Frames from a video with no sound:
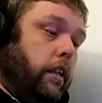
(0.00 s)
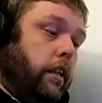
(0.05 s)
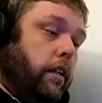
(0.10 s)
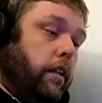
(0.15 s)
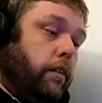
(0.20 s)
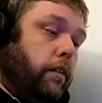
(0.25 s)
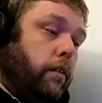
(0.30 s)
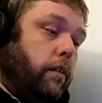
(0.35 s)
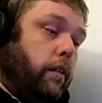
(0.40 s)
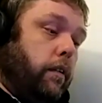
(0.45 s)

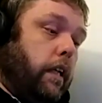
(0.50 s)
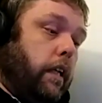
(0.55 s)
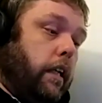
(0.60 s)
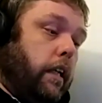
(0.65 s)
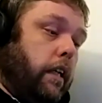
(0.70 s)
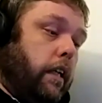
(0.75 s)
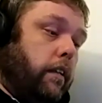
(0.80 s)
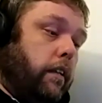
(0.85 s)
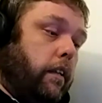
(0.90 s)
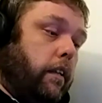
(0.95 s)
throw that
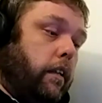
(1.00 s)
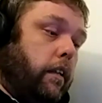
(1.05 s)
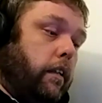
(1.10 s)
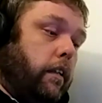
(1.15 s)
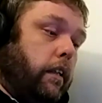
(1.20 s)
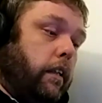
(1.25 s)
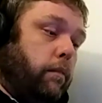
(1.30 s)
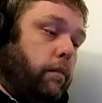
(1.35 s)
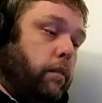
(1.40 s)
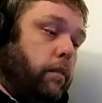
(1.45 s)
out there
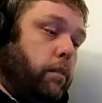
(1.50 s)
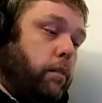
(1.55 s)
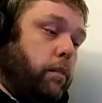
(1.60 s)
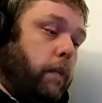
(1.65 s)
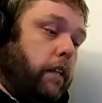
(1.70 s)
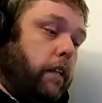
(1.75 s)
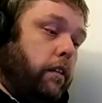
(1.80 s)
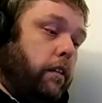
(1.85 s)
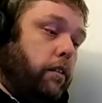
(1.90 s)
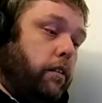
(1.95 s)
and give
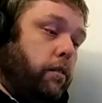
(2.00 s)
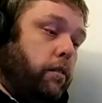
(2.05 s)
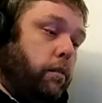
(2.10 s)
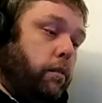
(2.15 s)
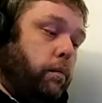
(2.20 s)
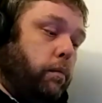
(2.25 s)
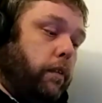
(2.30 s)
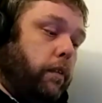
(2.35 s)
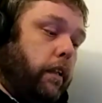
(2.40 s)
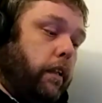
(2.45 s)
respect to the
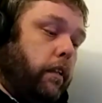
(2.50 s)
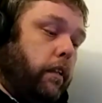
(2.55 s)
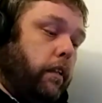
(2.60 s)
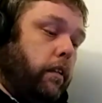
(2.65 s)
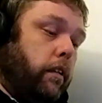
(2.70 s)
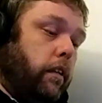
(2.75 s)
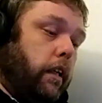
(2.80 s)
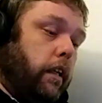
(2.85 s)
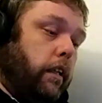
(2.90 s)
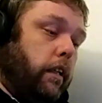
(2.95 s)
trooper there.
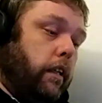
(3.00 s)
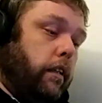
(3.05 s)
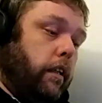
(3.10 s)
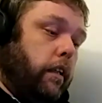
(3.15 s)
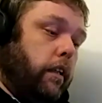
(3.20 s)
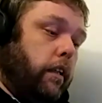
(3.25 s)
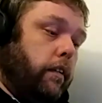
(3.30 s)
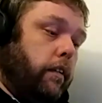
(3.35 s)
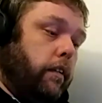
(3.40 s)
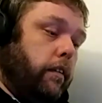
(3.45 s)
And
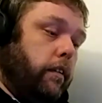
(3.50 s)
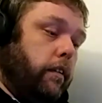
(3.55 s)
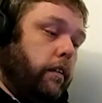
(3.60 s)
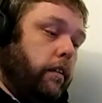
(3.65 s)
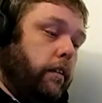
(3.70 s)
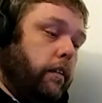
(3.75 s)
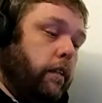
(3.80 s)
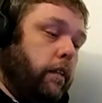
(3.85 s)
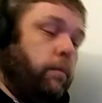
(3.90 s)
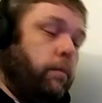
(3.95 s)
uh,
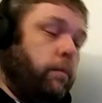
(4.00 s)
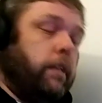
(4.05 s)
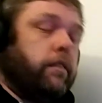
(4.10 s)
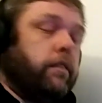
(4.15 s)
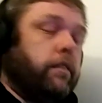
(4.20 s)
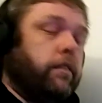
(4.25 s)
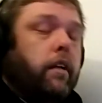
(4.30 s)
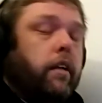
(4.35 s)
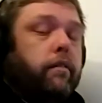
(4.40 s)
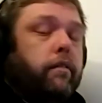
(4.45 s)
didn't mean to
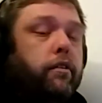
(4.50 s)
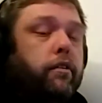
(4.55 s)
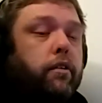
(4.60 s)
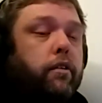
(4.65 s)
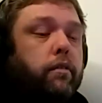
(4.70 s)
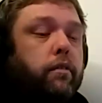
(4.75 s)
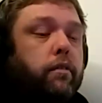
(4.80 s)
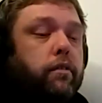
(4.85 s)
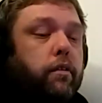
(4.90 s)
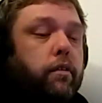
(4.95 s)
start off the
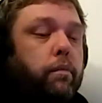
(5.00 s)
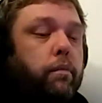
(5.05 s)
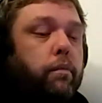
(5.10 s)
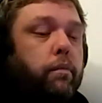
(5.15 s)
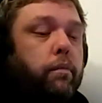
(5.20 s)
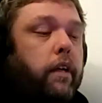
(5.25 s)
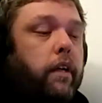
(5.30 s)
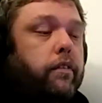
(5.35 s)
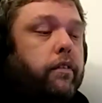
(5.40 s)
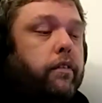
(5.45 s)
show so
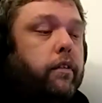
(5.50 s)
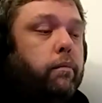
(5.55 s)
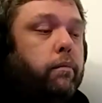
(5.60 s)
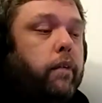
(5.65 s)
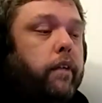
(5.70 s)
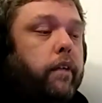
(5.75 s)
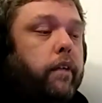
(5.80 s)
depressing, but